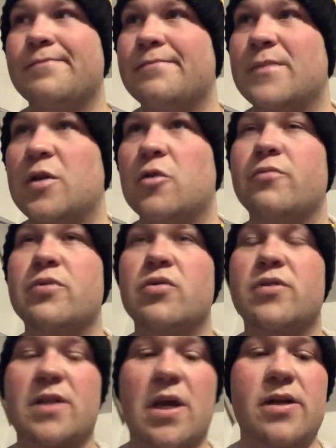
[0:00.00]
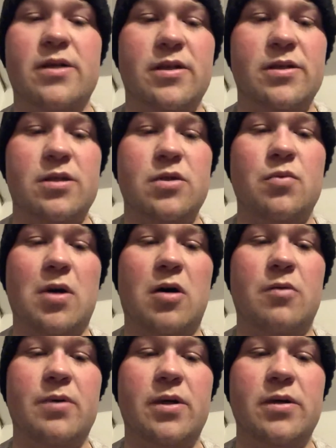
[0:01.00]
you know, Bjugstad in this as
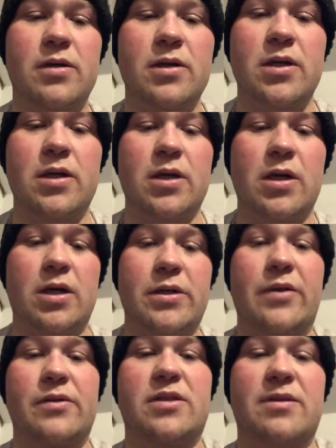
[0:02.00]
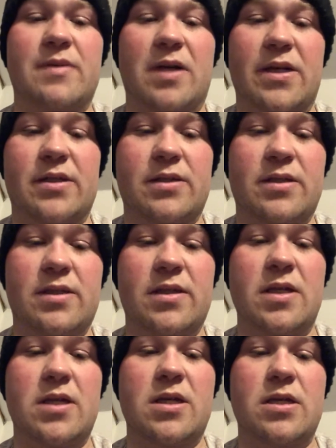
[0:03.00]
well, but another team that I could
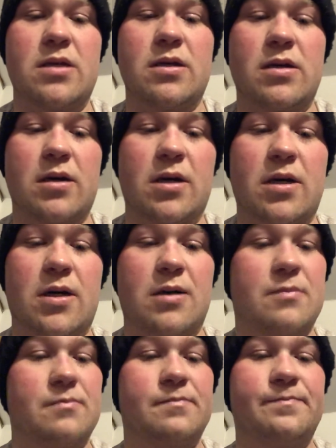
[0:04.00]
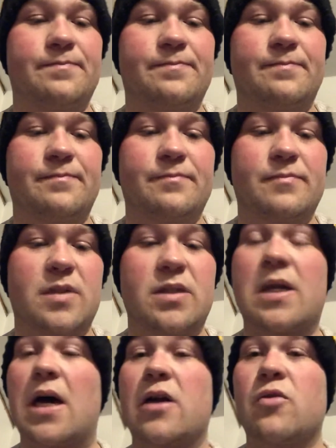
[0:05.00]
see is
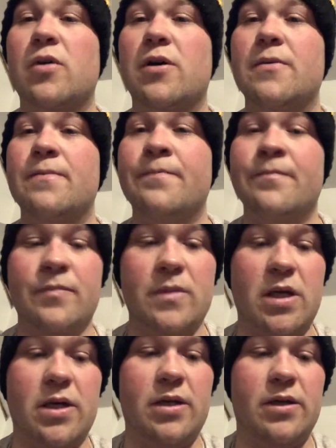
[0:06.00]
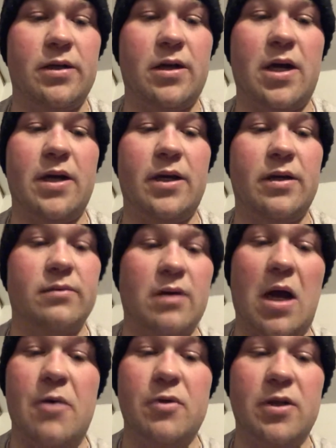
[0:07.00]
Ottawa. And a guy that
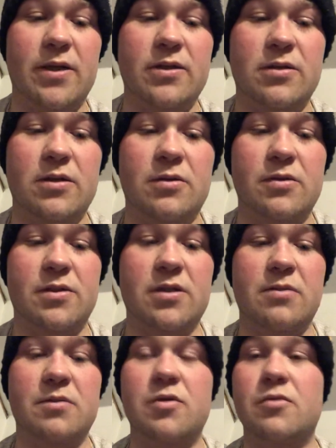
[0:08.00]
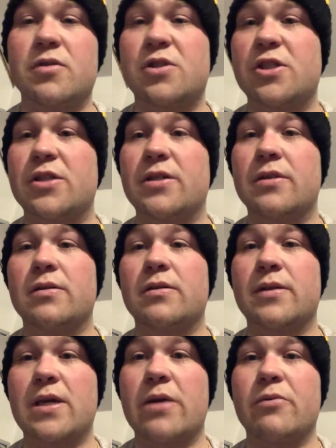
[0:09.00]
I would like to see on this team too is
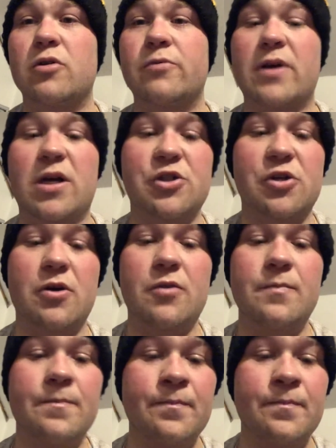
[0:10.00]
Jean-Gabriel Pageau.